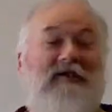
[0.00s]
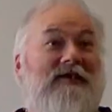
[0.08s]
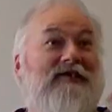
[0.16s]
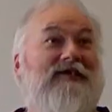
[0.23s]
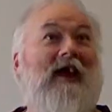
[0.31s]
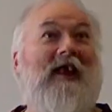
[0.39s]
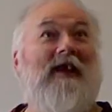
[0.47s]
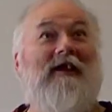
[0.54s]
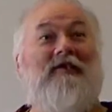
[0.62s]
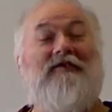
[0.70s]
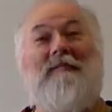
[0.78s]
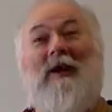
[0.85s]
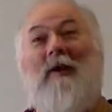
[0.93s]
and he's telling
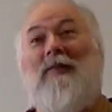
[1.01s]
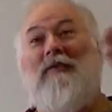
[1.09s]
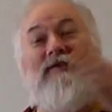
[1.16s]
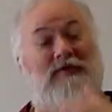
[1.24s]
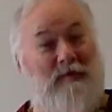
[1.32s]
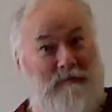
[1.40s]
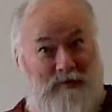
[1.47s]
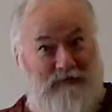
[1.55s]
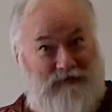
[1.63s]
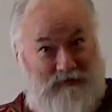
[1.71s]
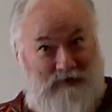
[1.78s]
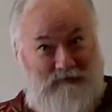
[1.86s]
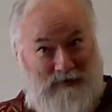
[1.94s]
us about this
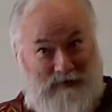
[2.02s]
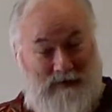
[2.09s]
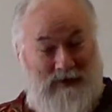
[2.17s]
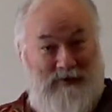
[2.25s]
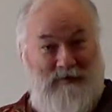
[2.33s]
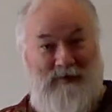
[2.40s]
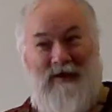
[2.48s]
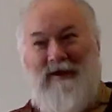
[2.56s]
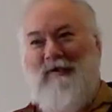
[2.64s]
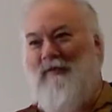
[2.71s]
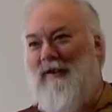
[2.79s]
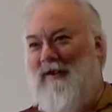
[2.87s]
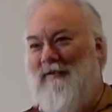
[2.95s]
post-rebel later that
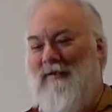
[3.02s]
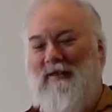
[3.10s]
evening.